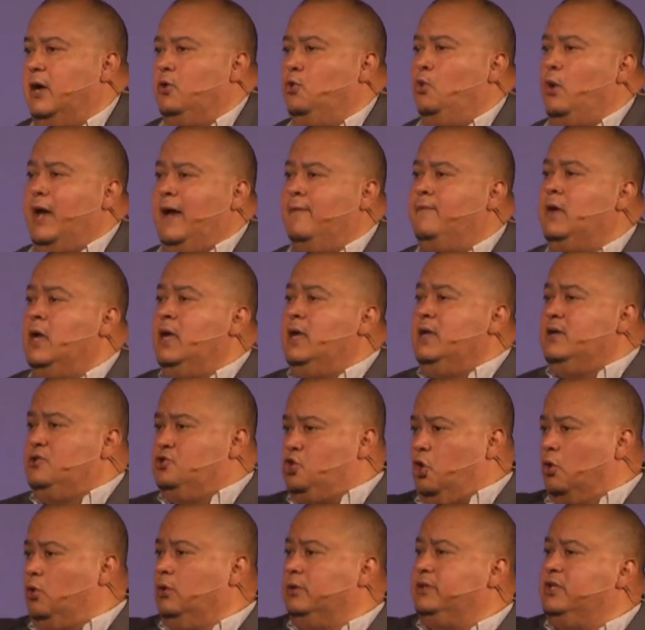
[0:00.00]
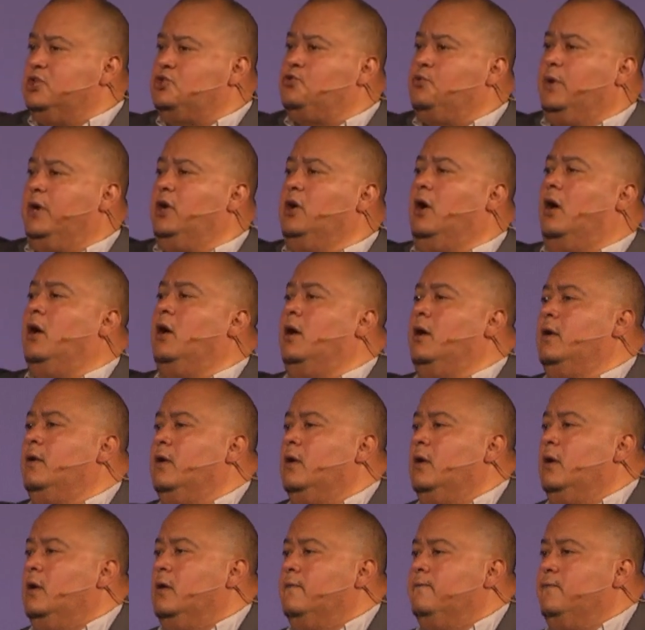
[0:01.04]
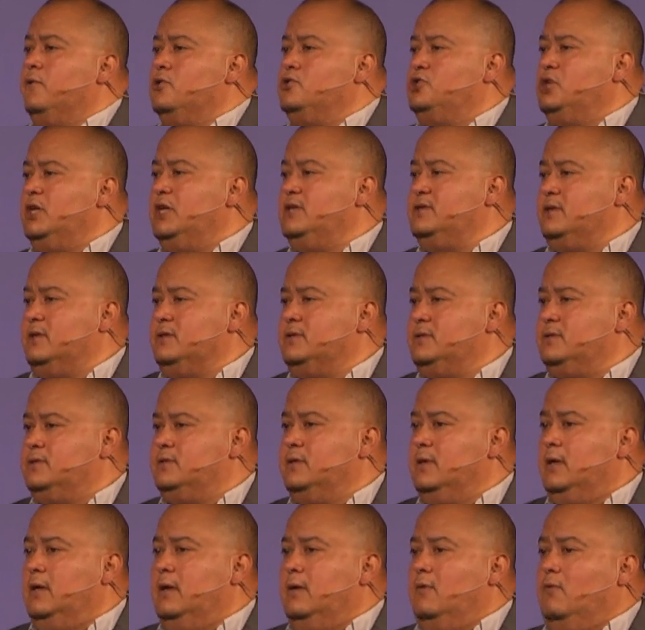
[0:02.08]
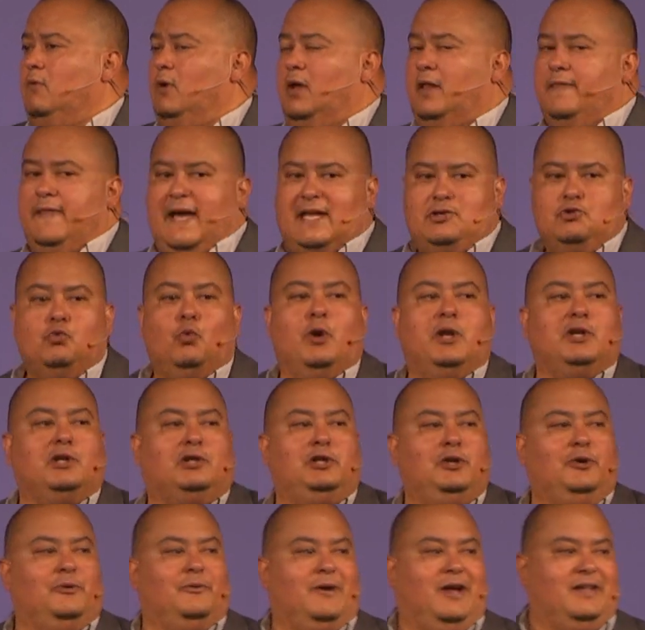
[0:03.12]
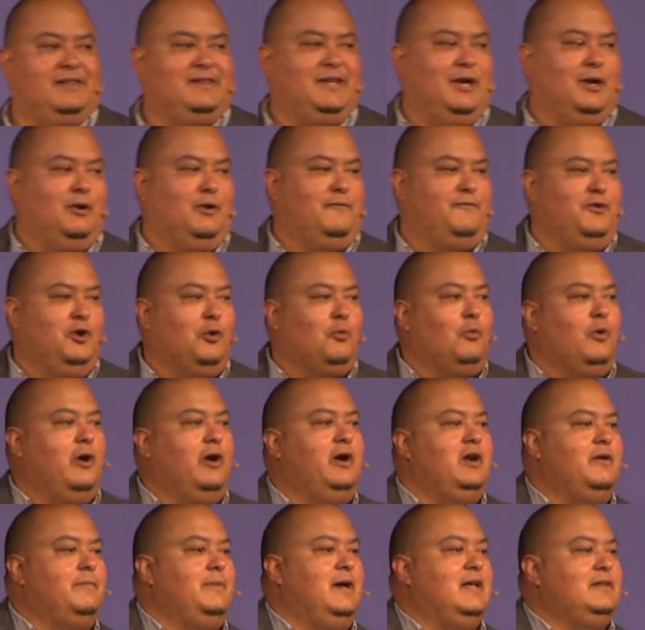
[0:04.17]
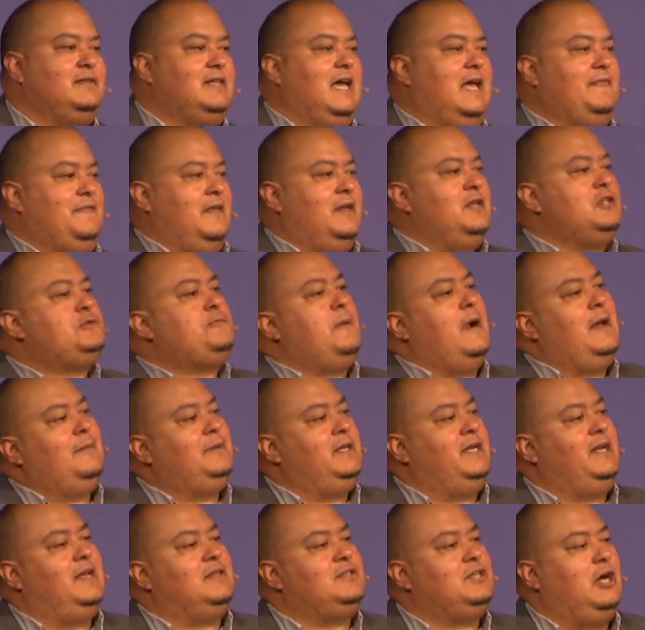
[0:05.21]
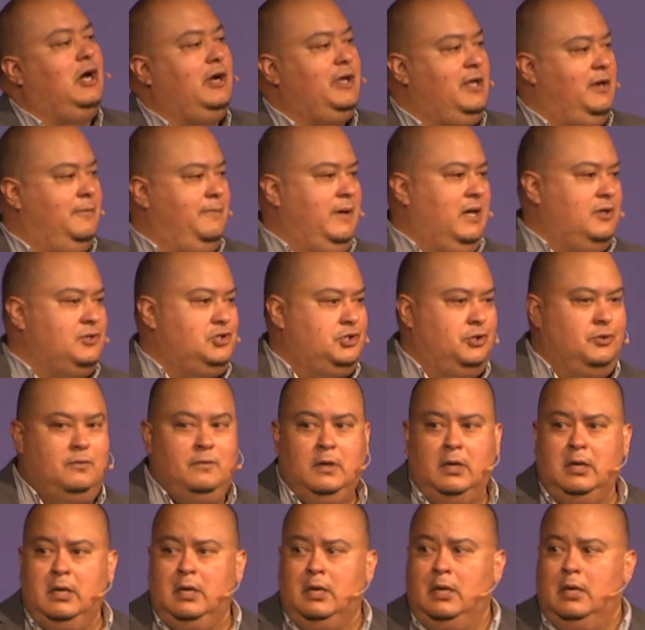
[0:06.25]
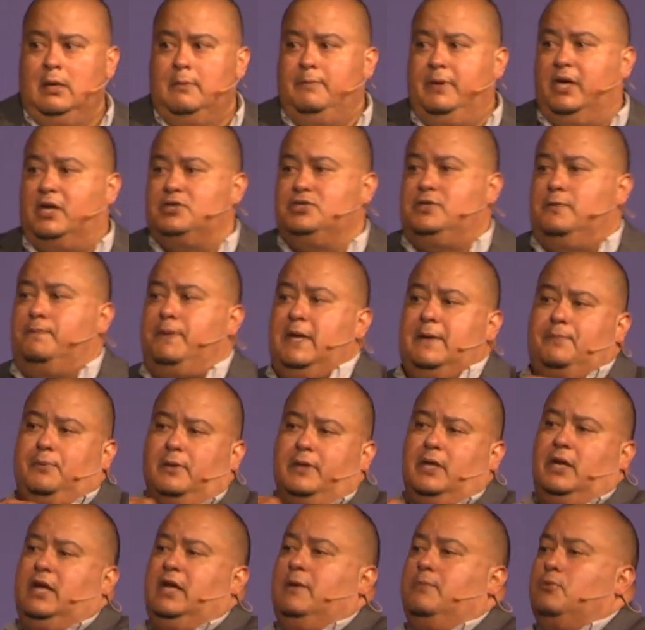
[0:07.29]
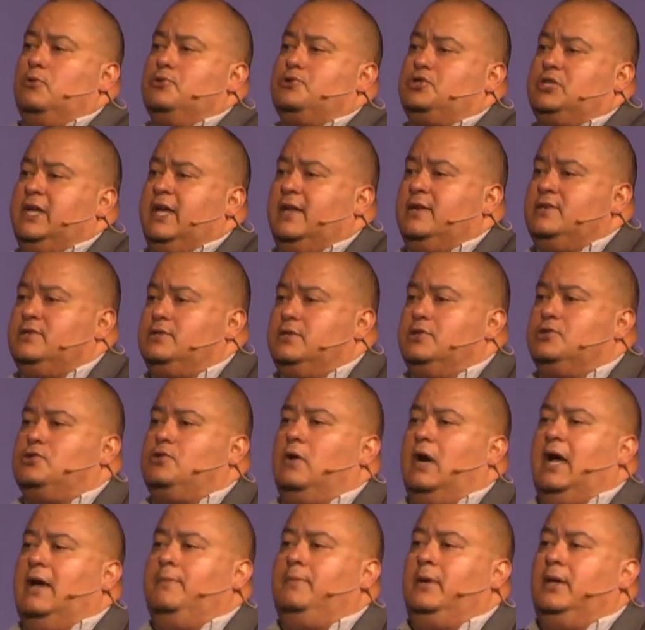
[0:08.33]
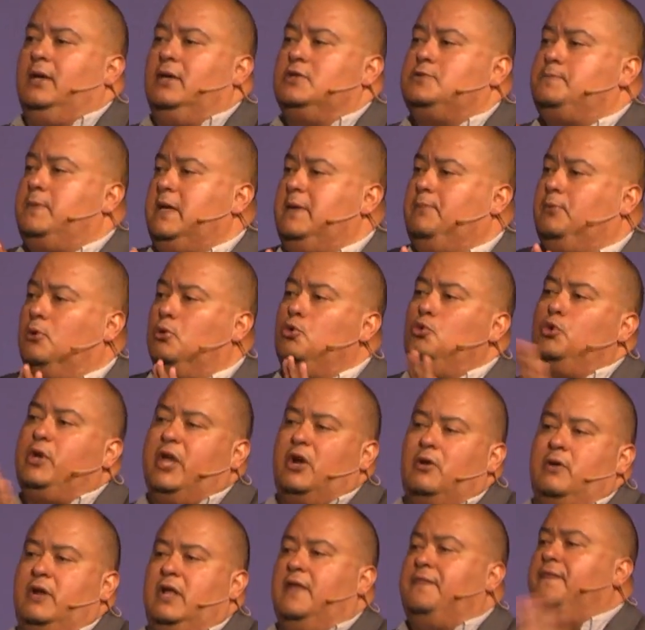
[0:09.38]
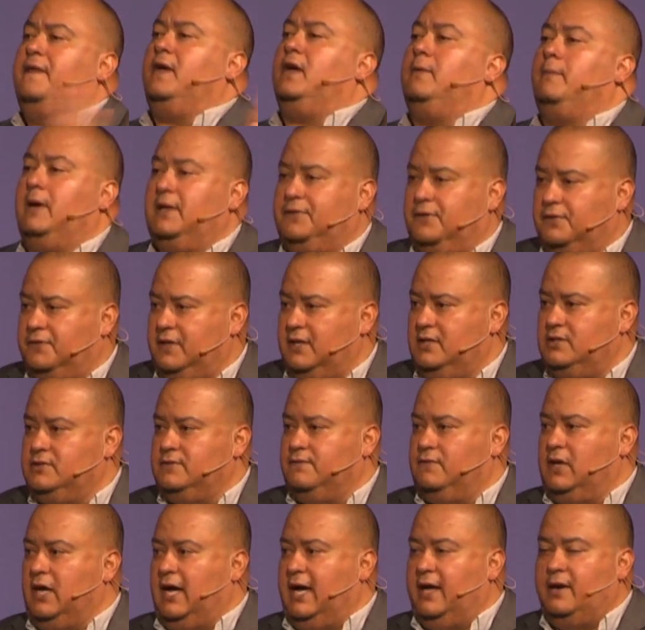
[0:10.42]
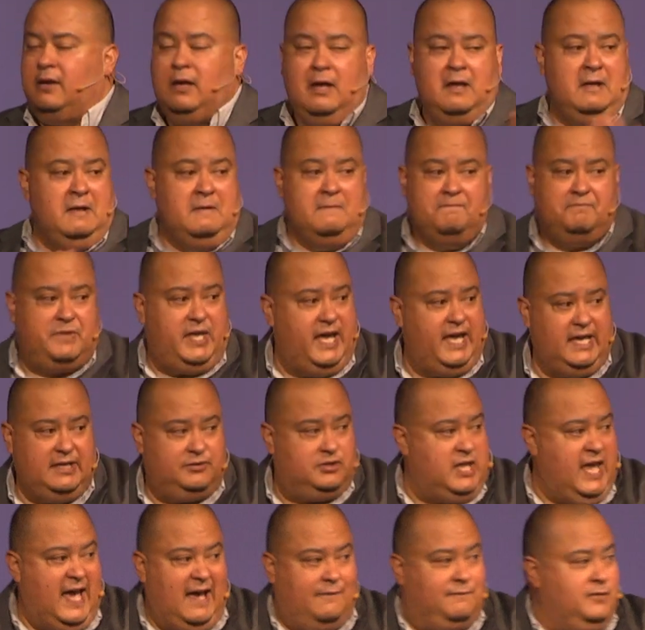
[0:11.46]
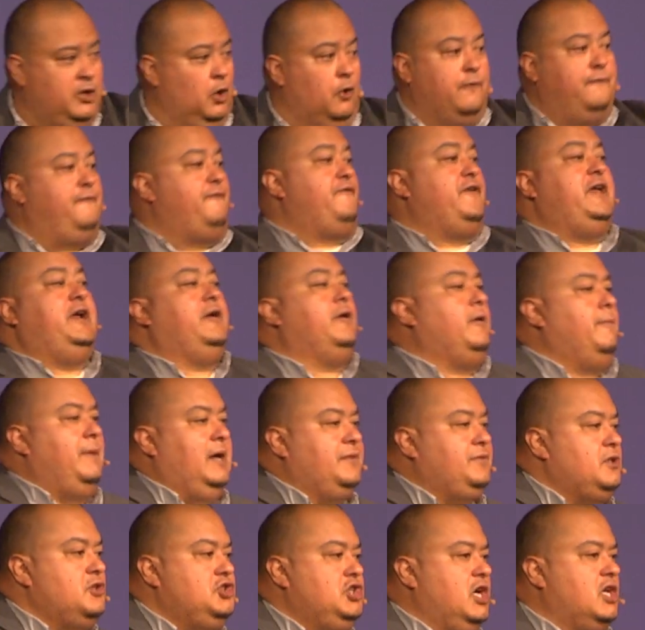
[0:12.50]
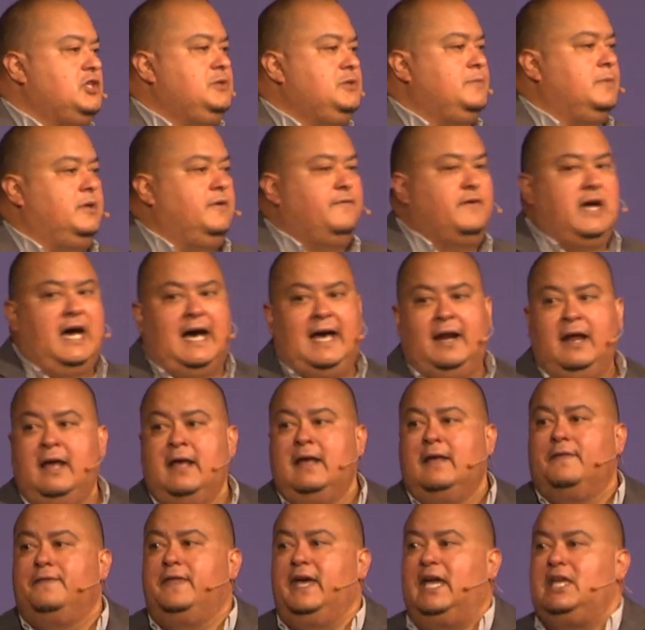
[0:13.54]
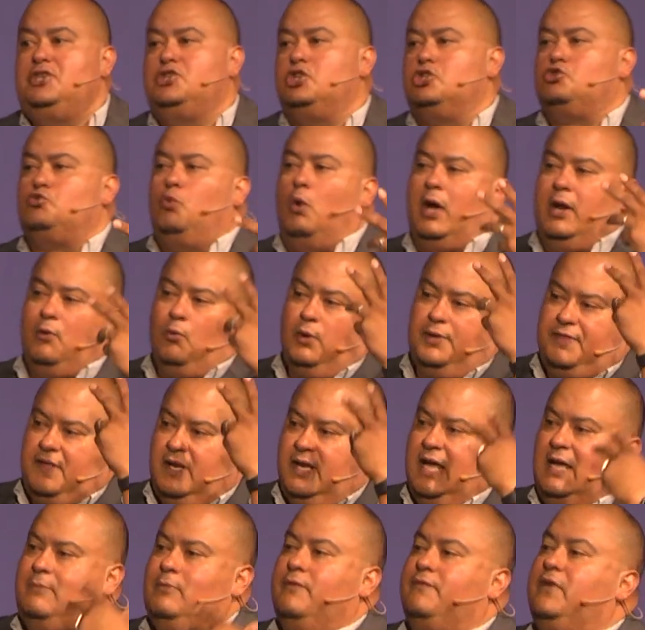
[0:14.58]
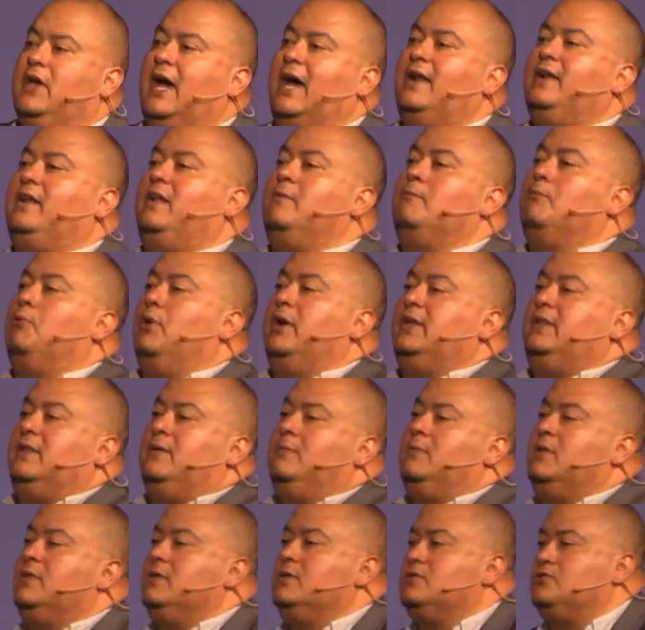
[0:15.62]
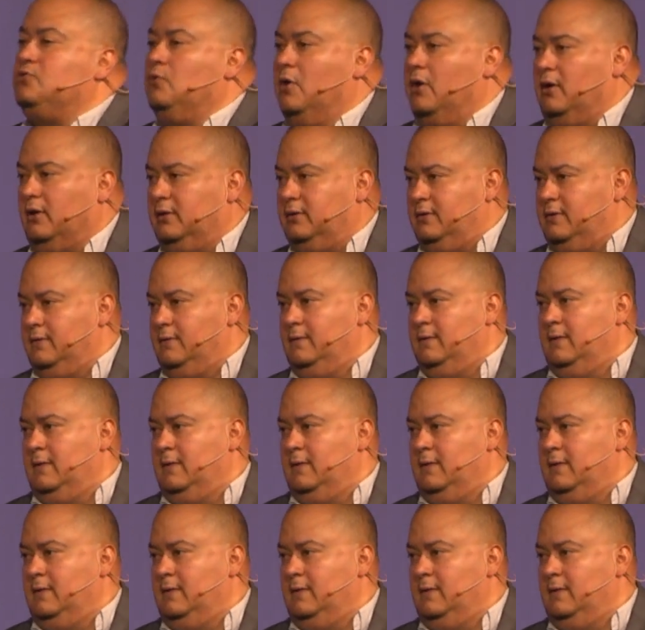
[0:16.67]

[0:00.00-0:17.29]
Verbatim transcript: who have total disregard for Jesus? Well, that's one clue right there. If you're worried about that, then it's probably not talking about you because the people that Hebrews 10 is describing is people who care nothing about the things of God. They have no fear about the judgment of God. They just want what the name of God can bring them in this world.